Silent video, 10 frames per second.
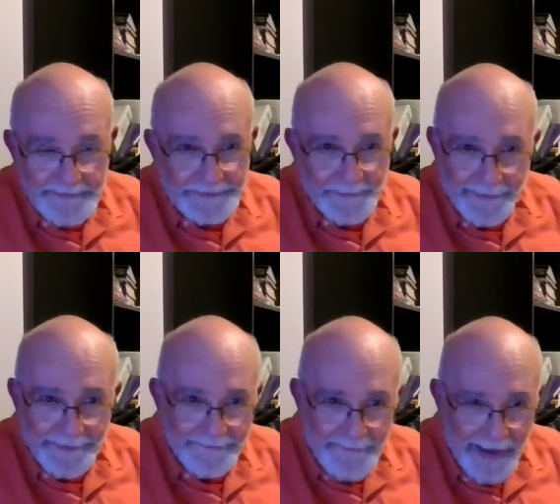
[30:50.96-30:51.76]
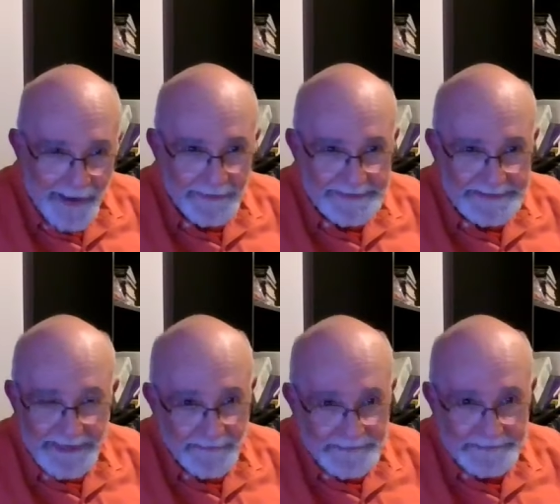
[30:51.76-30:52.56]
If his word of power
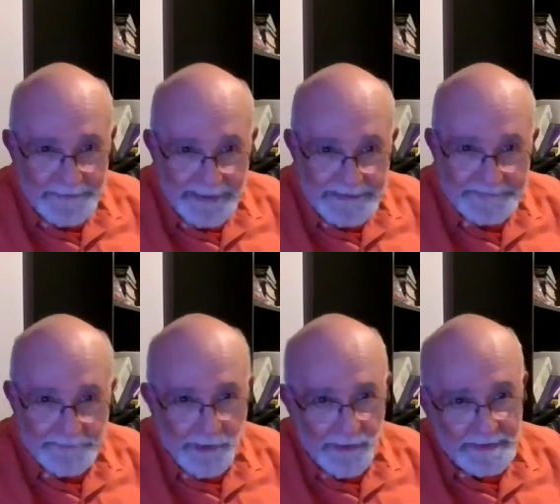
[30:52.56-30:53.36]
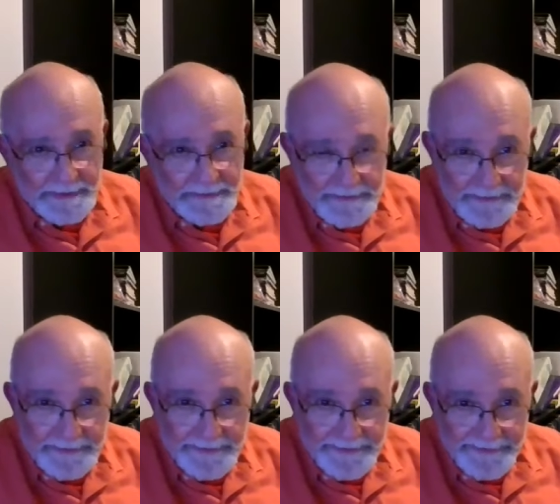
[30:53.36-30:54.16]
stops being spoken,
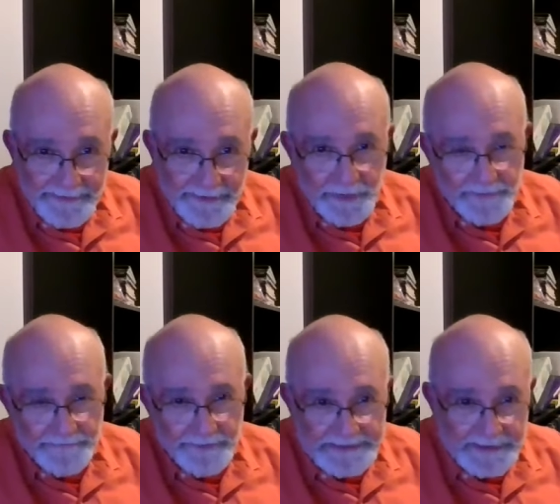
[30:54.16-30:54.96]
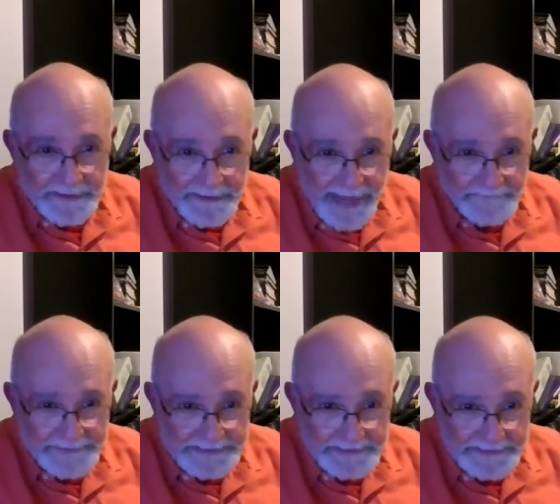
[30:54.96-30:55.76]
the universe
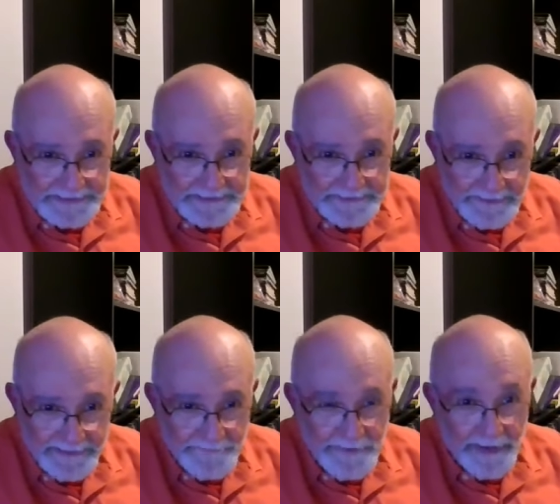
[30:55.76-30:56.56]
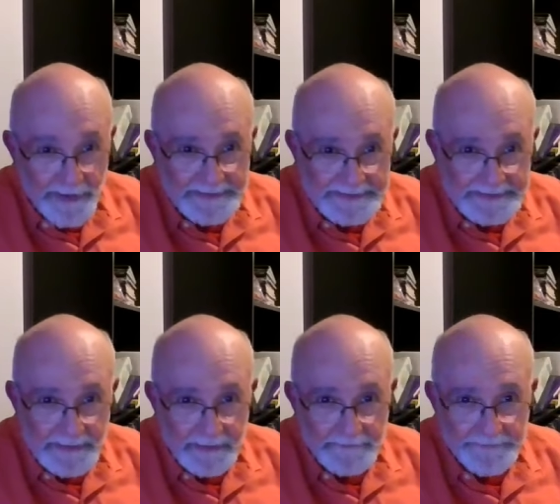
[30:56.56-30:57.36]
collapses upon
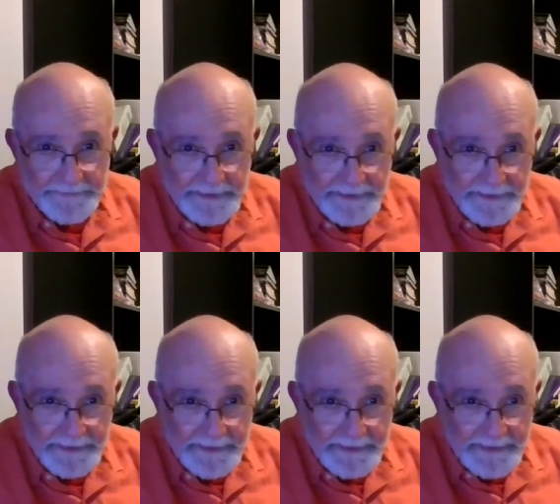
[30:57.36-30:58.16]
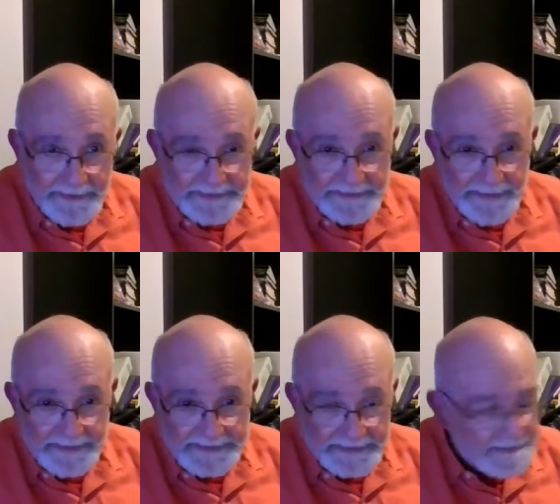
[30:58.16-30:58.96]
itself. It's
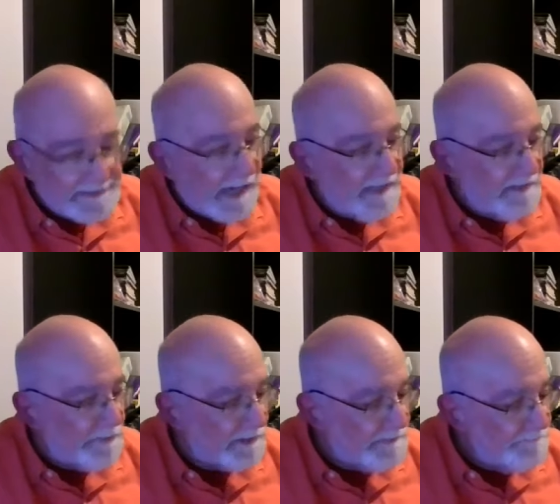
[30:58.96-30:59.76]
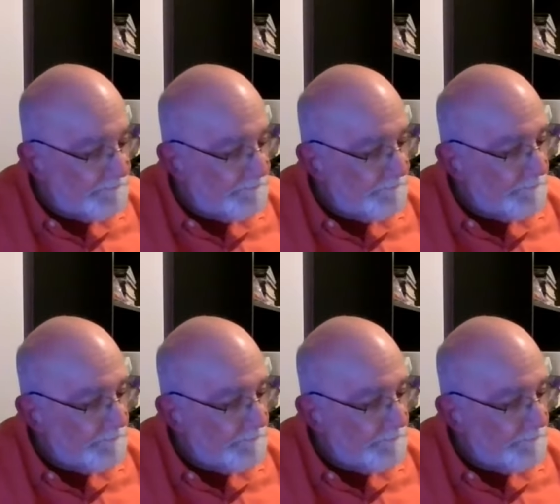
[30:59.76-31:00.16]
not sustainable